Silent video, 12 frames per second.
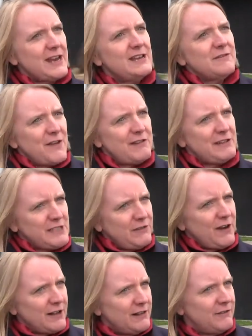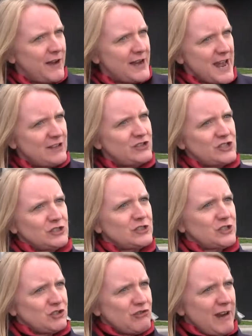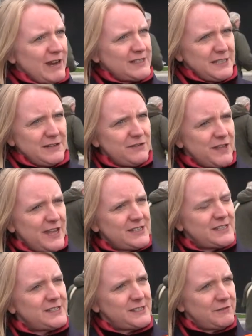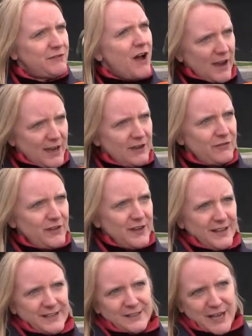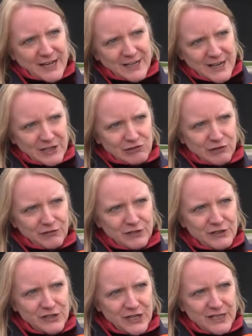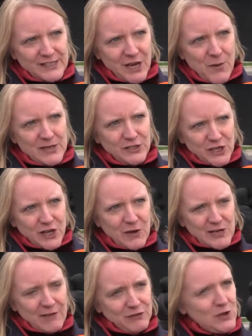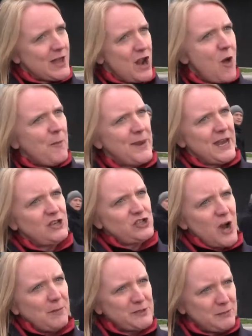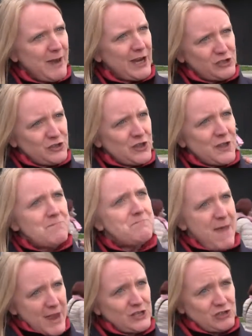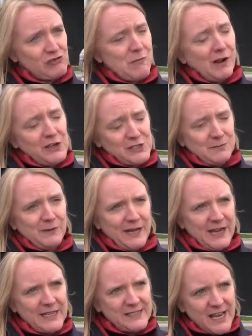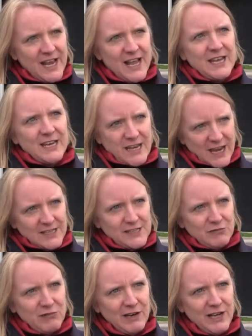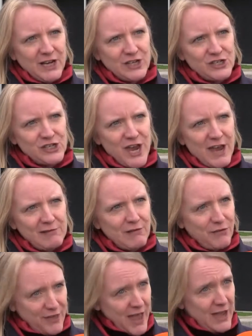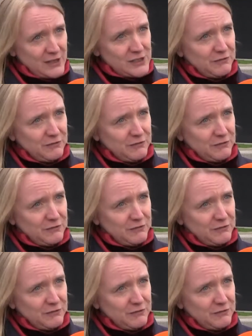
in very difficult financial straits, and if they're to survive, they need extra funding. So we're still going to have to do that lobbying job to make sure that the Metropolitan Police gets a really good share of that